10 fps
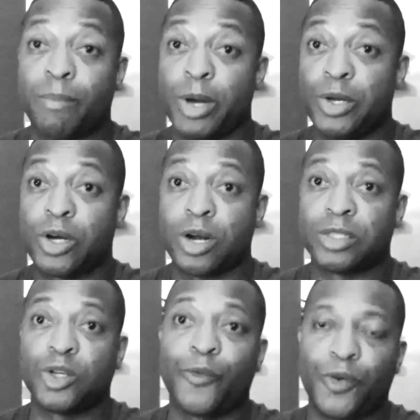but you
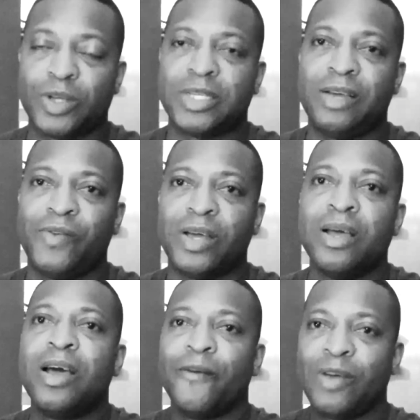curse Souflo TV,
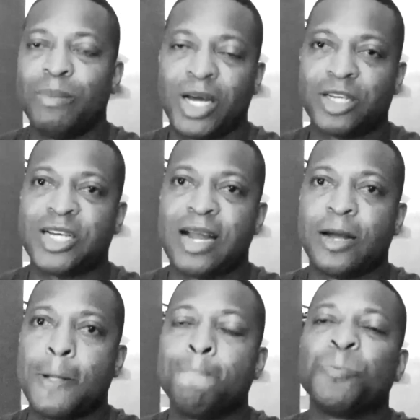Femme Liquor Channel.